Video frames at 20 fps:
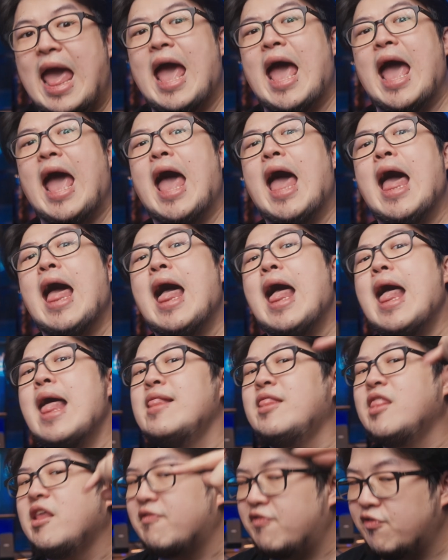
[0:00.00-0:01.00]

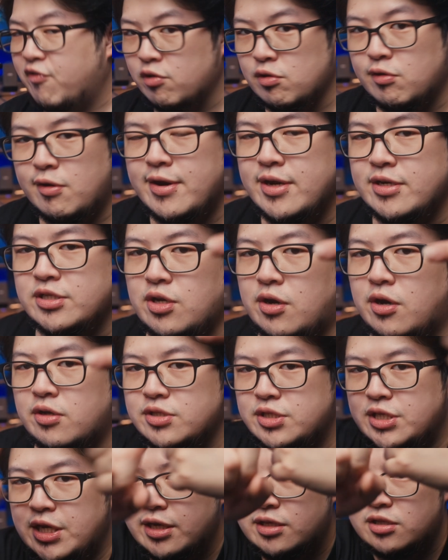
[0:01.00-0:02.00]
And follow us
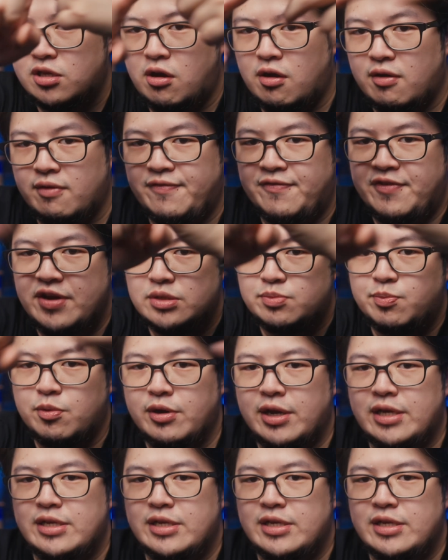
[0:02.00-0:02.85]
on TikTok, Facebook